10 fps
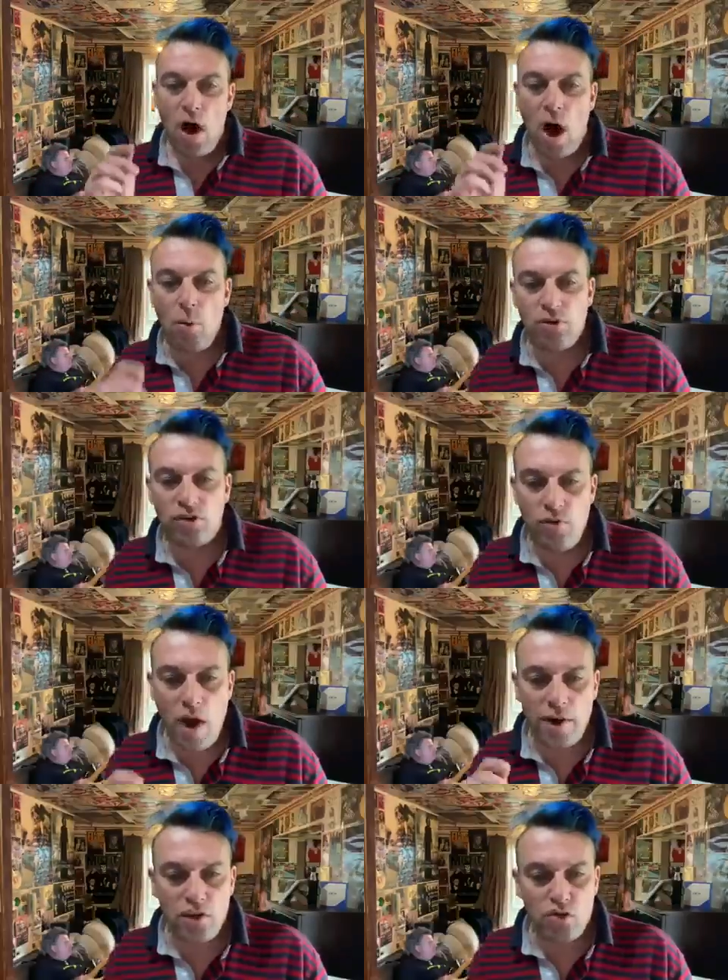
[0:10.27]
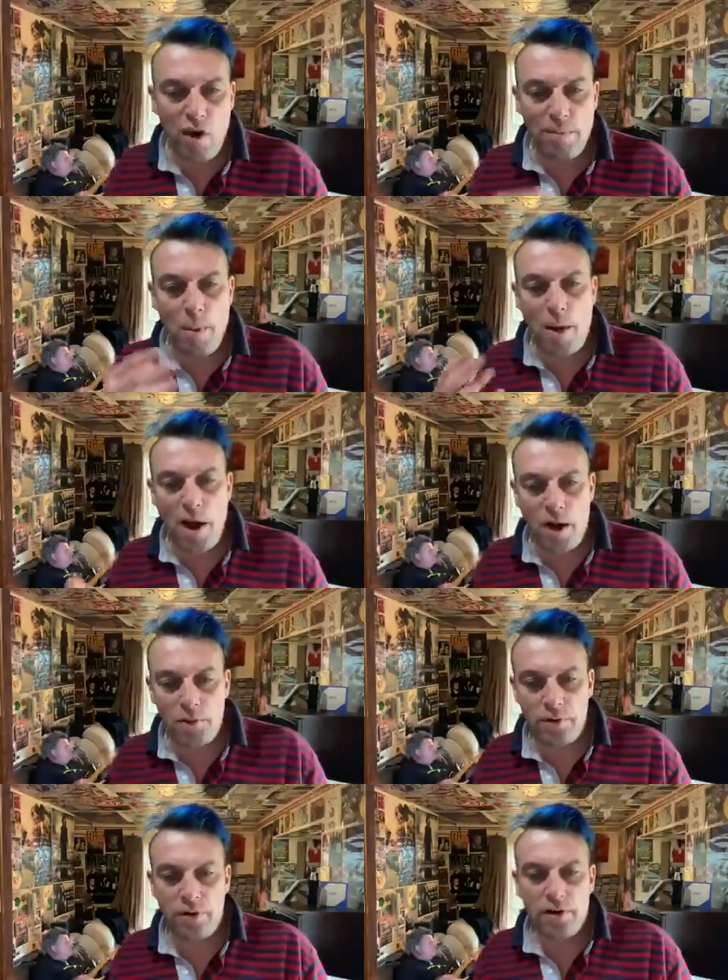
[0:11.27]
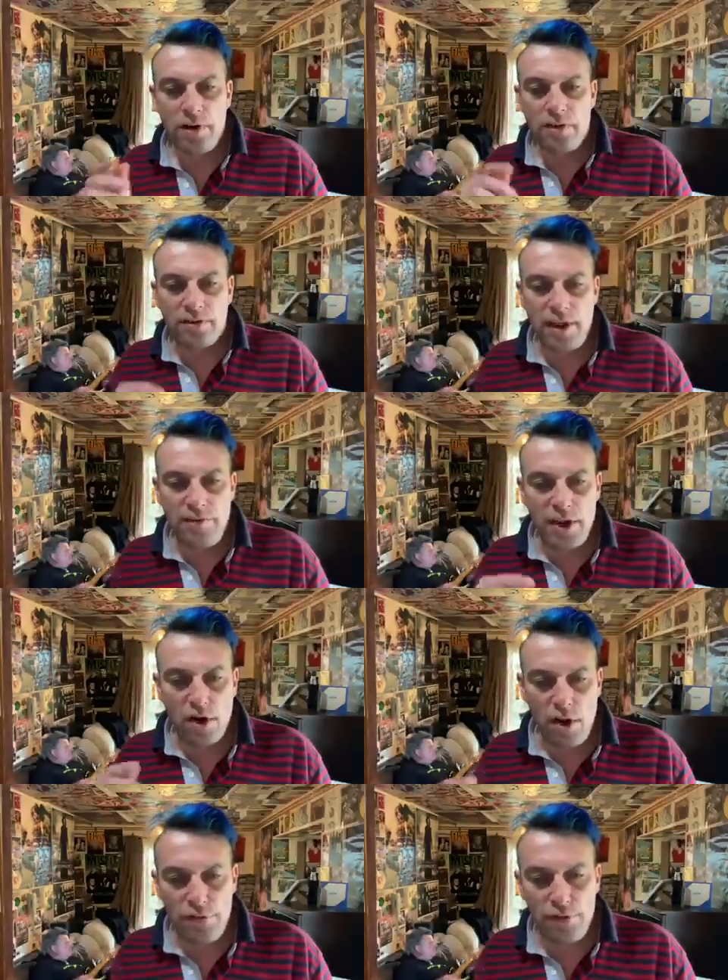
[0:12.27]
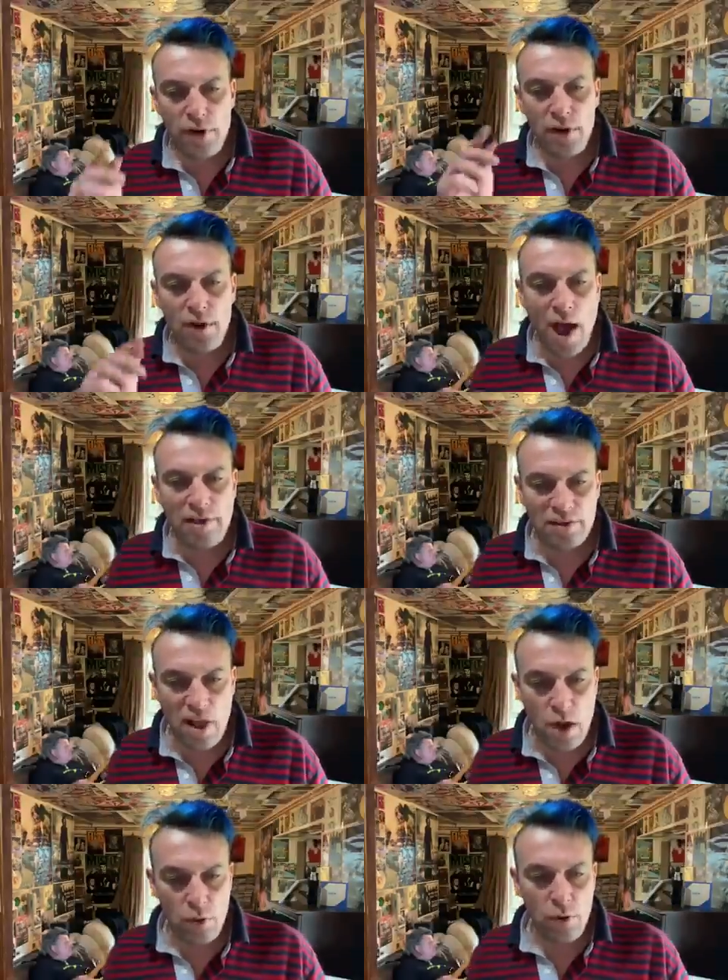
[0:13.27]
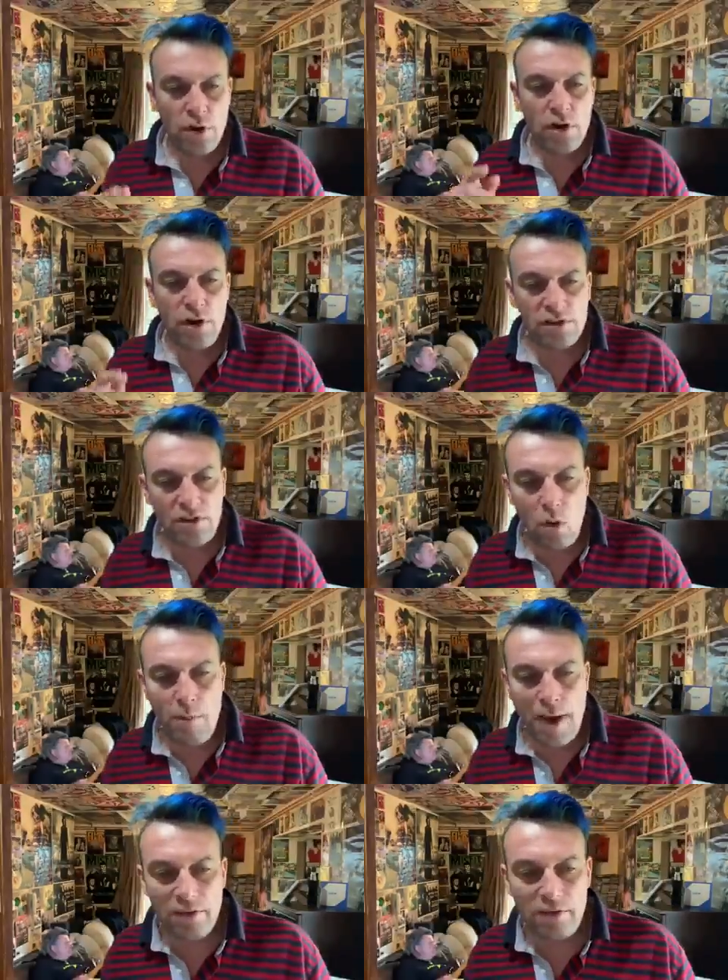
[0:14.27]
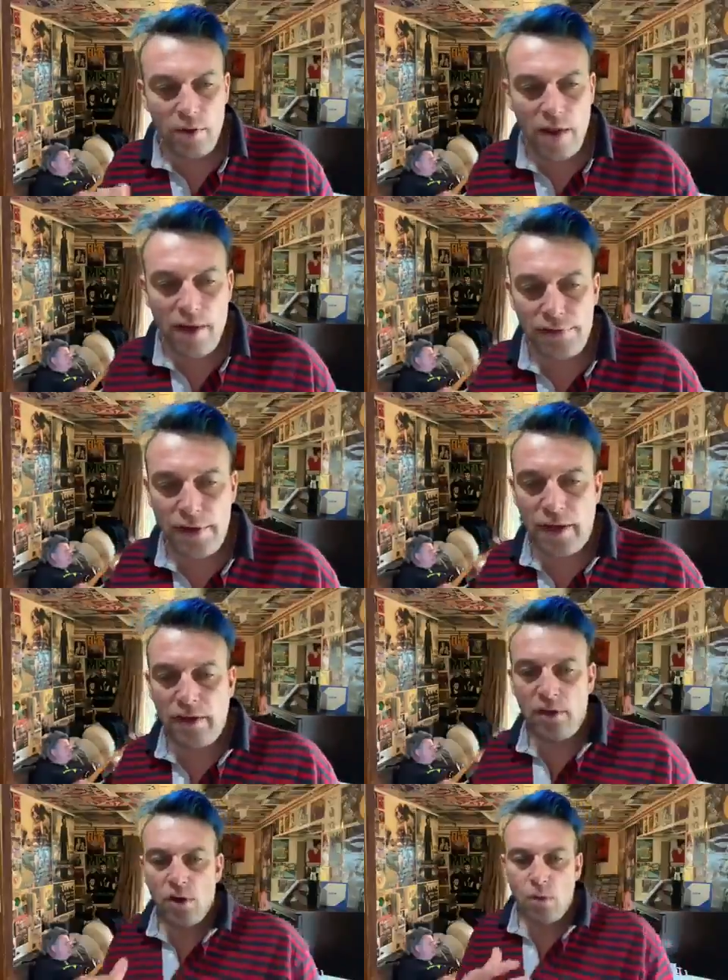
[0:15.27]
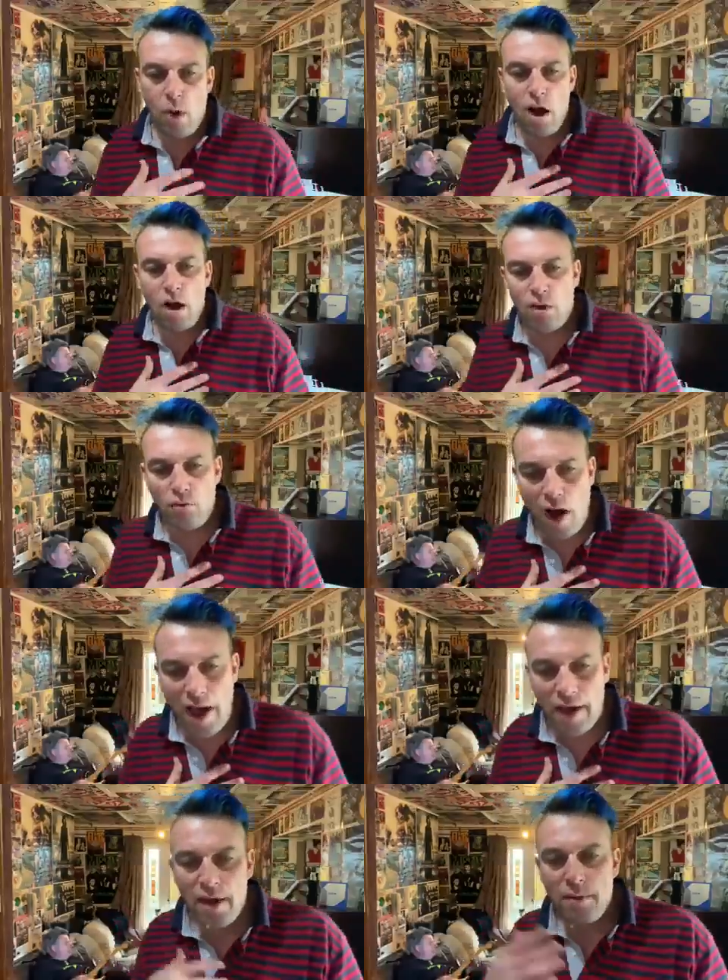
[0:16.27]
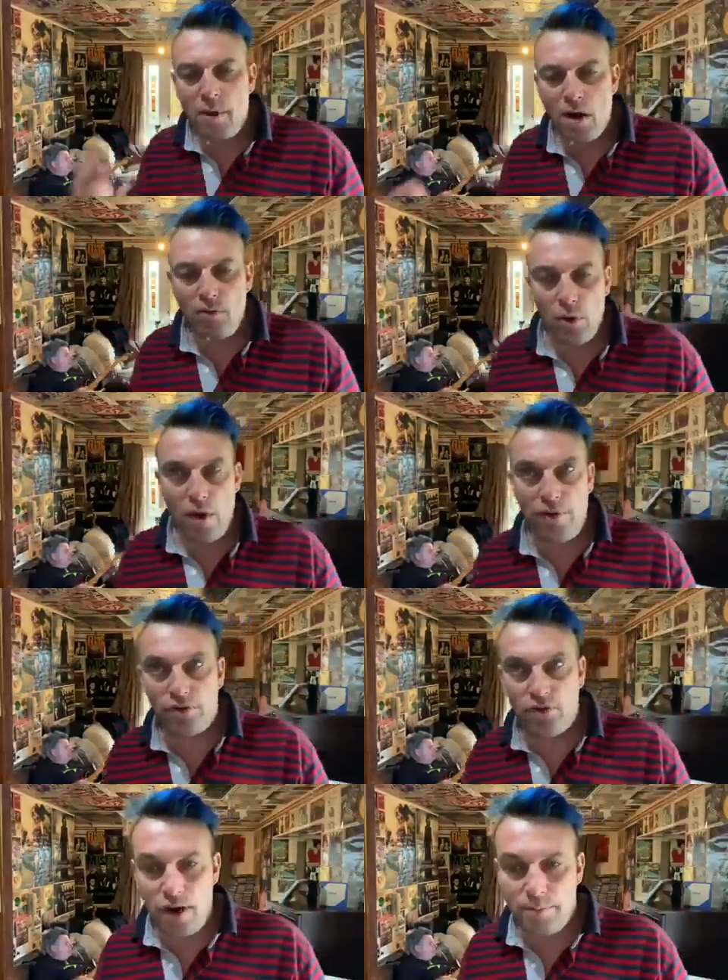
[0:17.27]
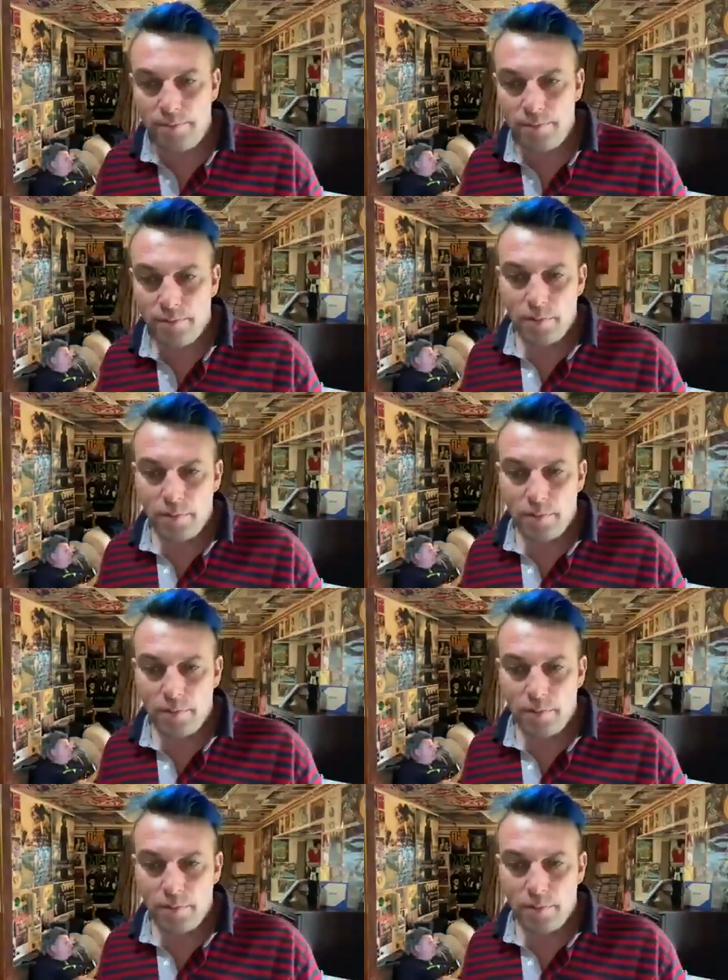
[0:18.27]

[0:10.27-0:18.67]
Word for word: I want to write this dream on my own. TV off, lights low. Soulmates do their thing while I write my real life dream.